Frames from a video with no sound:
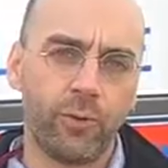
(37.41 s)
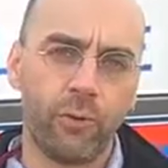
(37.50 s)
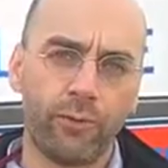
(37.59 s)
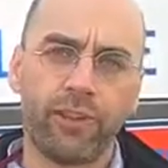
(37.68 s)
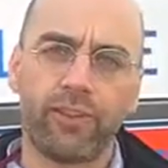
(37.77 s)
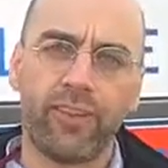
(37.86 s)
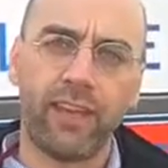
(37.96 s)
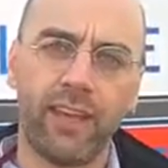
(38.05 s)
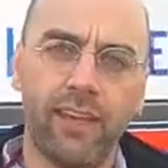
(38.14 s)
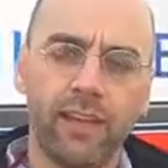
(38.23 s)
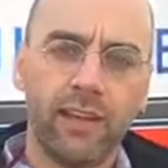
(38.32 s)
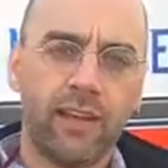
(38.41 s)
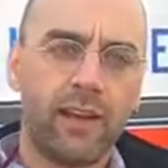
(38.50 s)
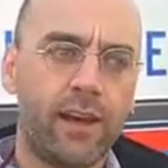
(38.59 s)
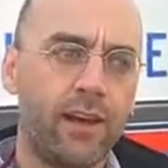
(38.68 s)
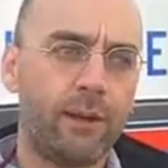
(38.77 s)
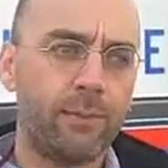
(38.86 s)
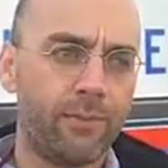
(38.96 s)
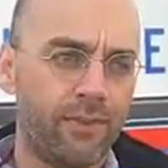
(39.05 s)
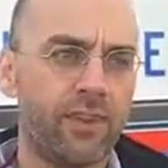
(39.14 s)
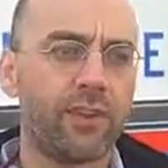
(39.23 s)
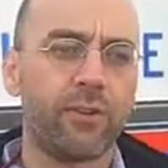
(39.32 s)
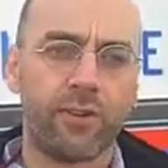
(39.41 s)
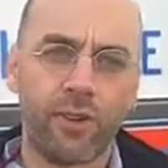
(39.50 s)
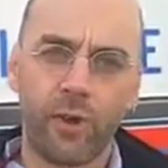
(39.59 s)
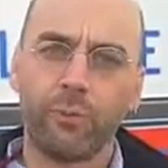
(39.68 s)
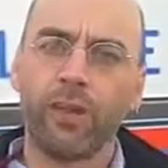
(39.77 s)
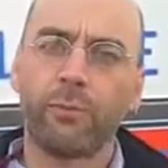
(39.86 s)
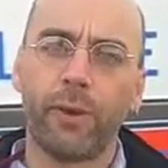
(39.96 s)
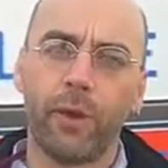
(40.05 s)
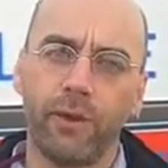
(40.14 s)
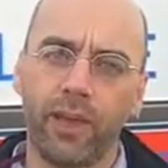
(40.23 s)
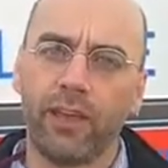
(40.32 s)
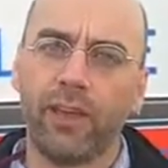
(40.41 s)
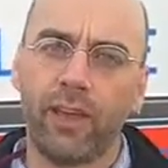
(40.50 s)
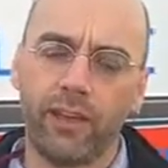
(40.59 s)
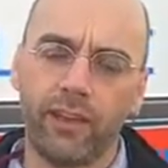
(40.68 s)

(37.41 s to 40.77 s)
you only see Sears and Home Depot and